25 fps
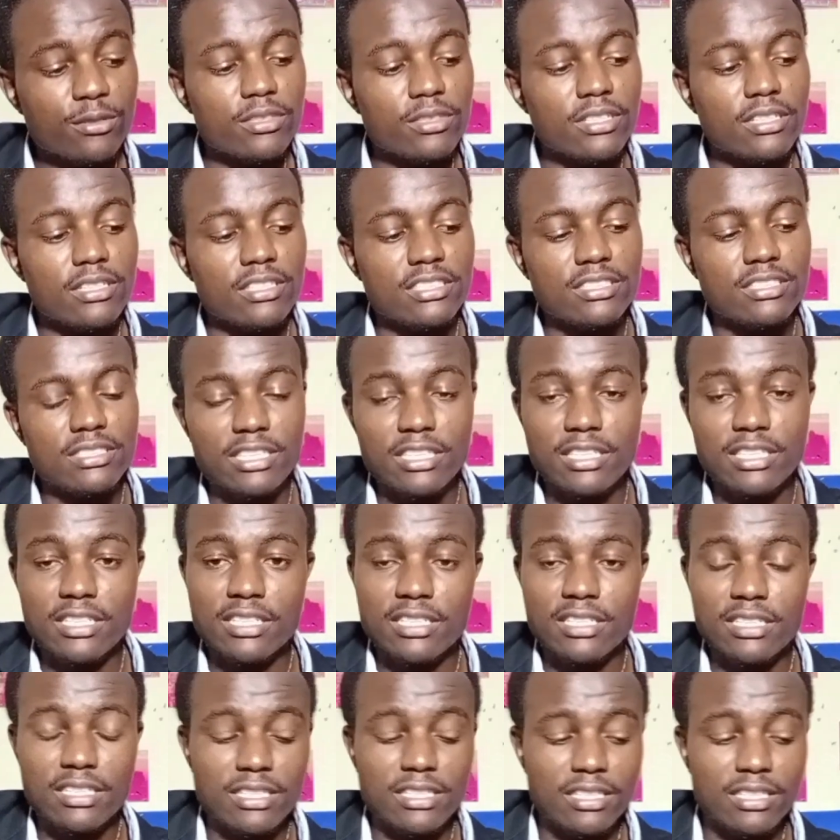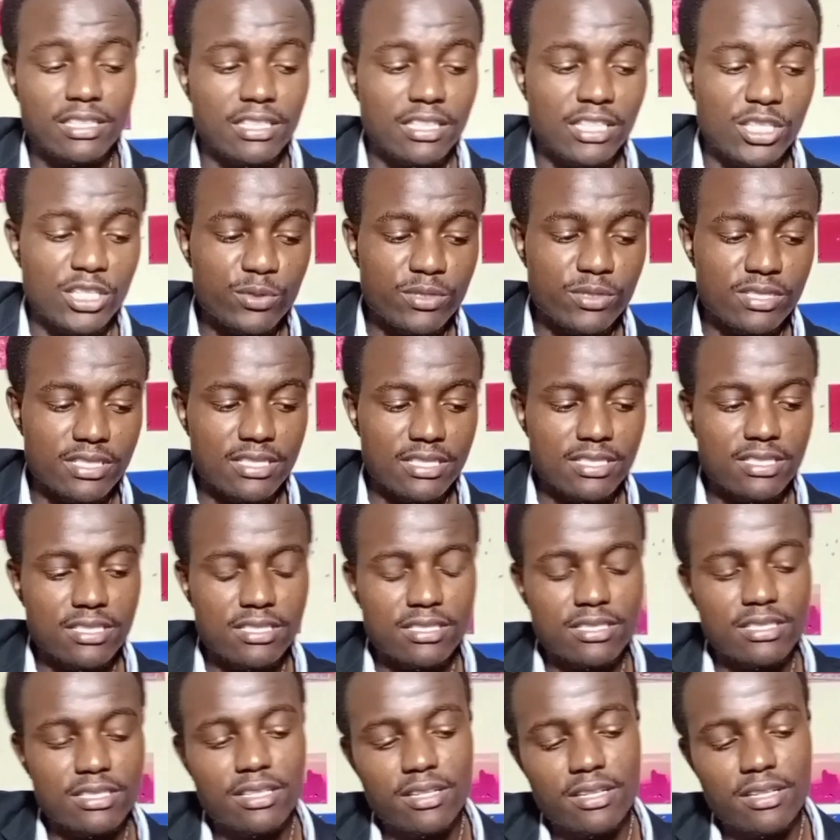it uses
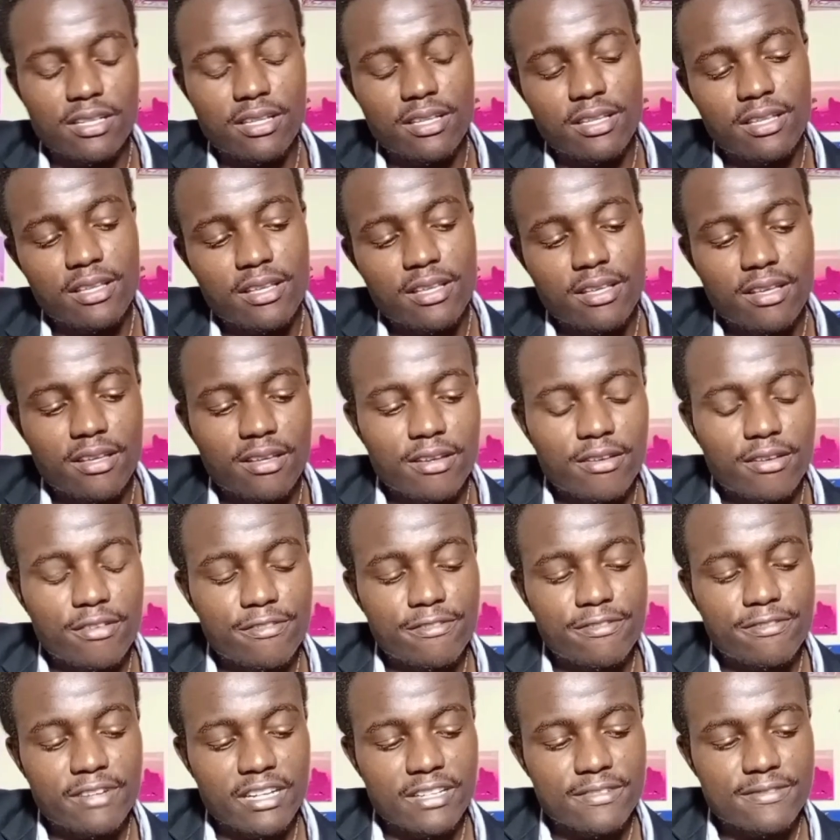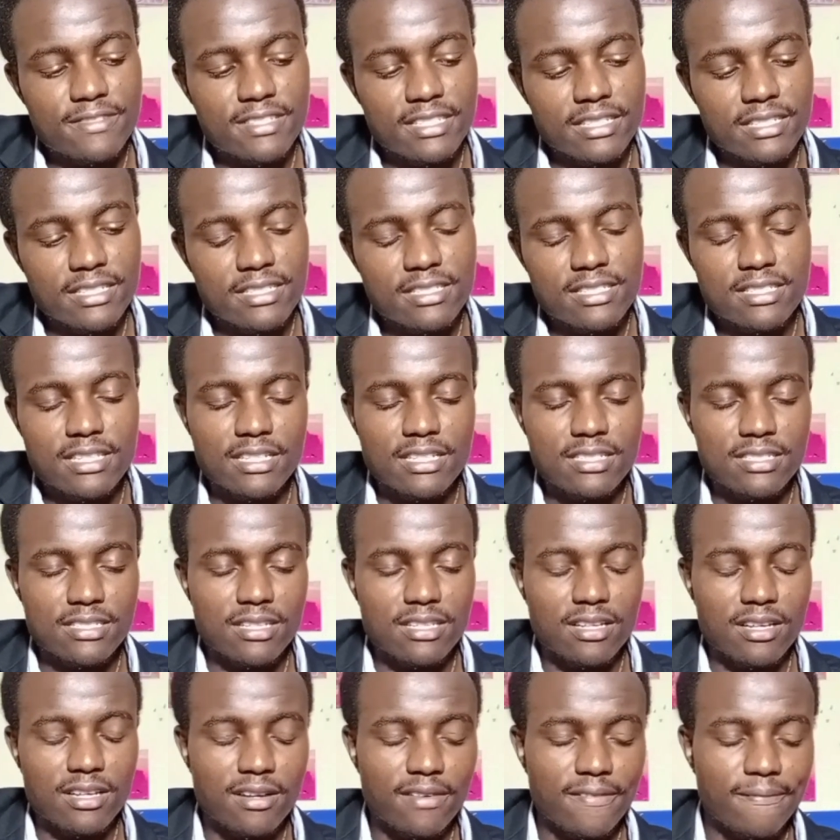5/6. That is
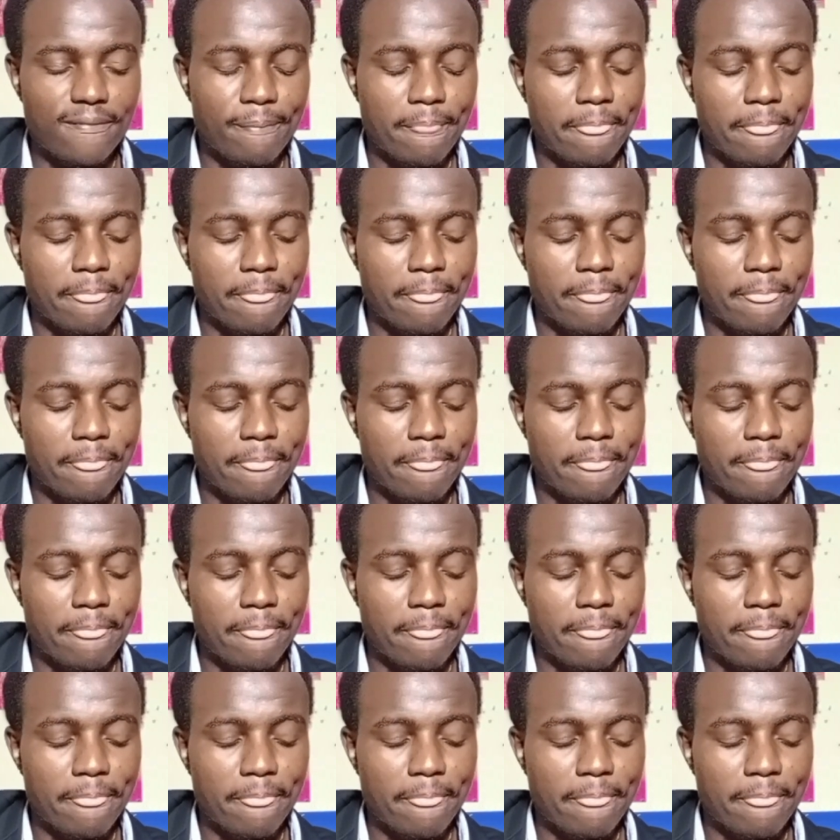a